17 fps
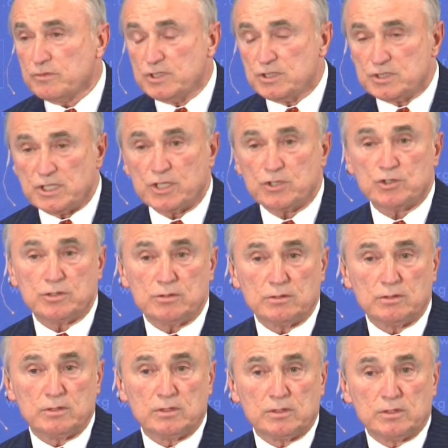recession
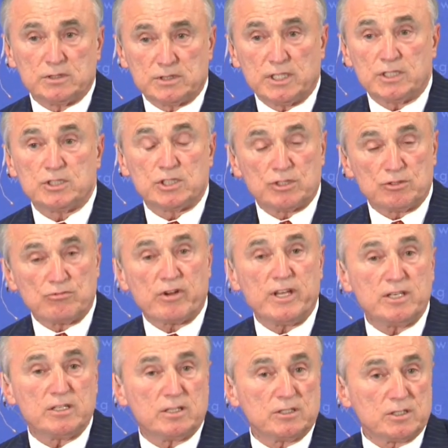since the
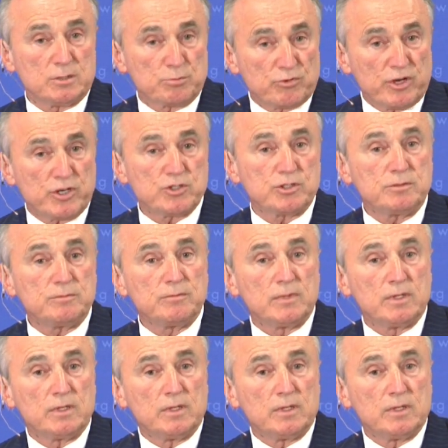Great Depression.